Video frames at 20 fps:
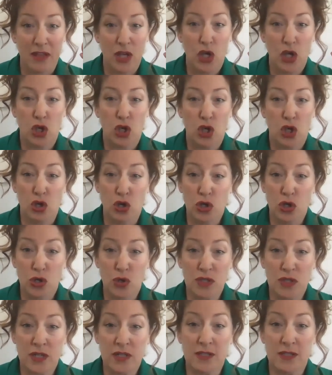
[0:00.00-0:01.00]
You're
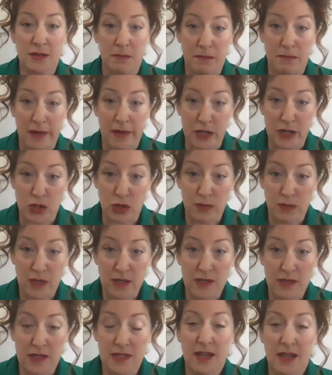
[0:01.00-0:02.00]
using some
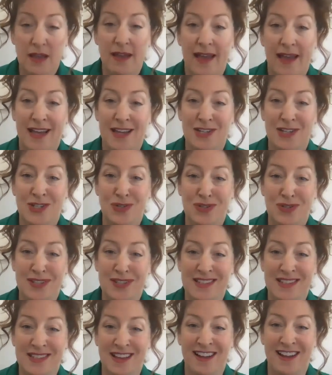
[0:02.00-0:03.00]
measurements as you
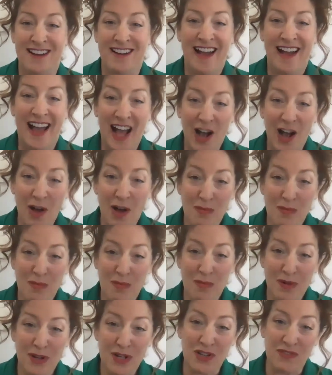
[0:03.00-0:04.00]
decide how much
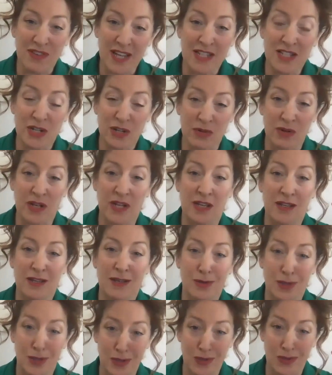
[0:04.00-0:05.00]
of each ingredient you
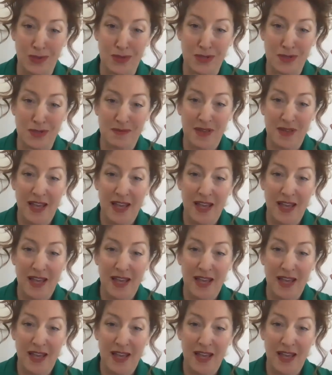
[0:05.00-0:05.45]
use.